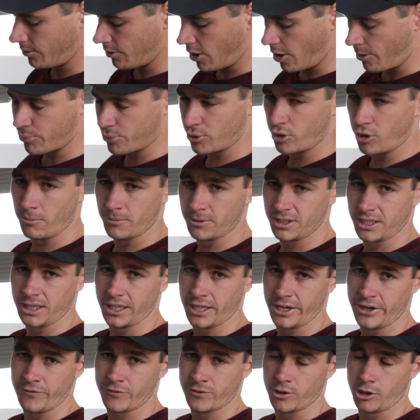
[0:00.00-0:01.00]
I'll predominantly
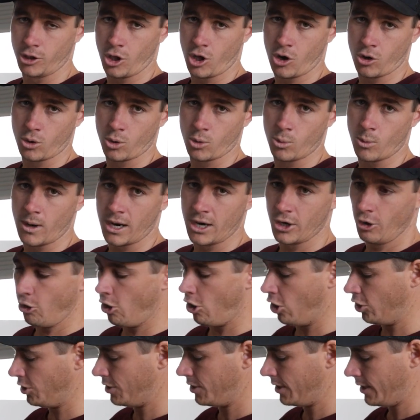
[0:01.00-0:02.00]
leave the longer one
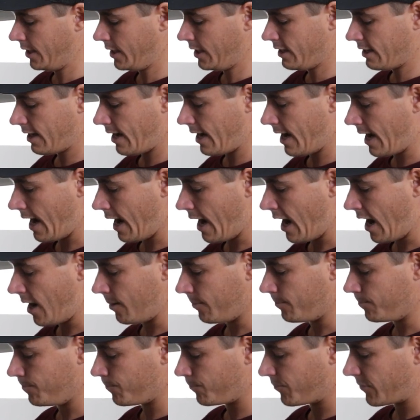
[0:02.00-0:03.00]

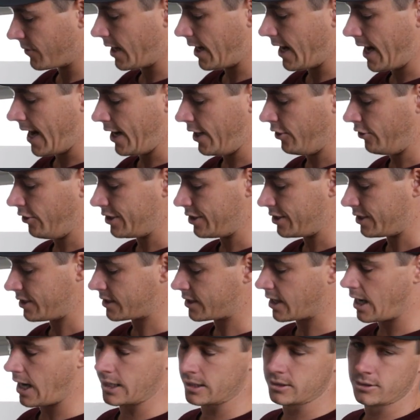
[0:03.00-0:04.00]
on, and I
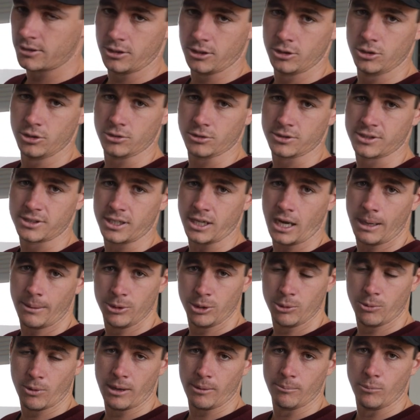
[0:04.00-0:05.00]
just tuck the little
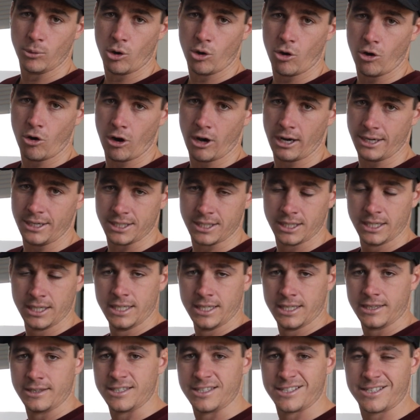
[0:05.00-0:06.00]
stubby one behind
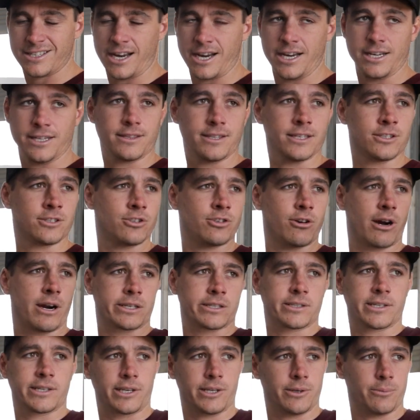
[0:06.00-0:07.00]
the seat. This
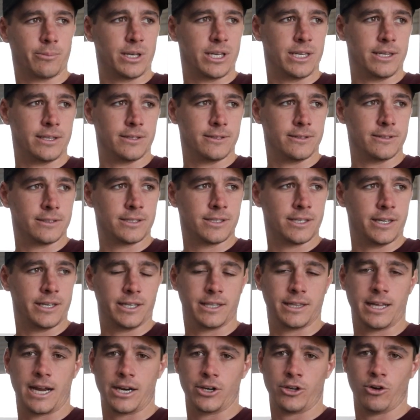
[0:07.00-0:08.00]
truck's going to be
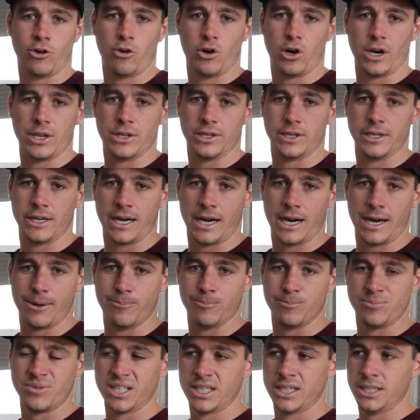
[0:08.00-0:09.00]
sitting that high that
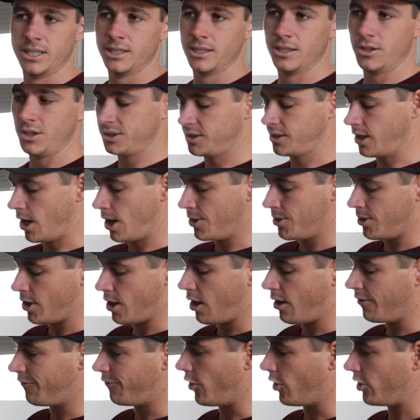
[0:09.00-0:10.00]
I don't
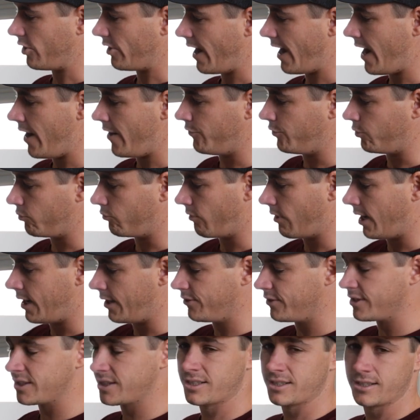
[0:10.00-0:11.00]
know if I'll ever
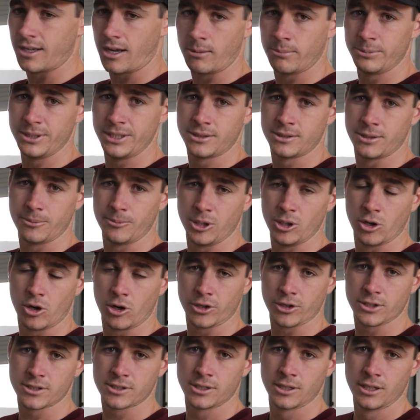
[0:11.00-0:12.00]
run the stubby, to be
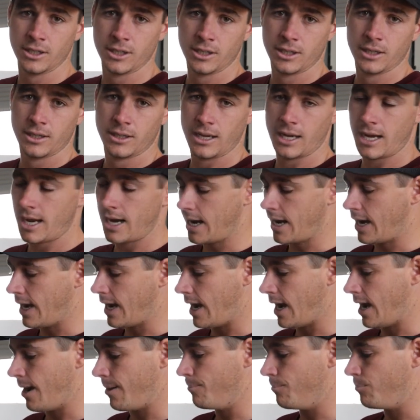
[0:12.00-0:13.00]
honest.
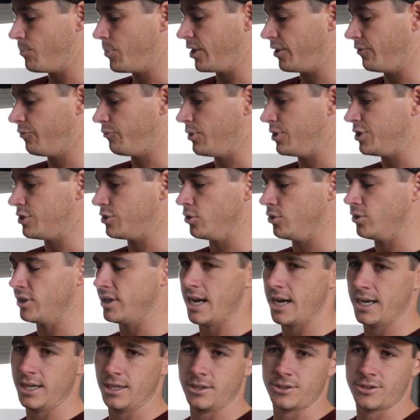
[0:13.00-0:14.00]
But if we do
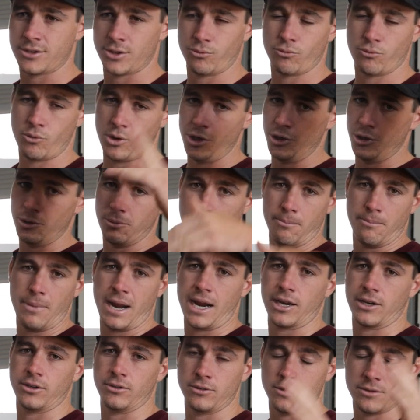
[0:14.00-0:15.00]
get into real
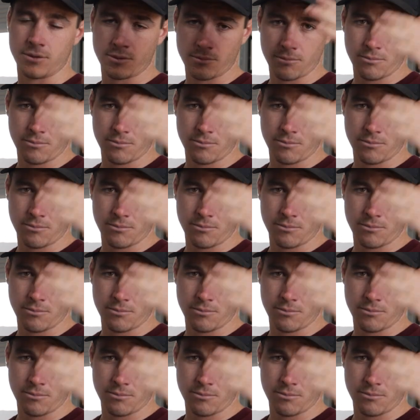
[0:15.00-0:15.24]
mountain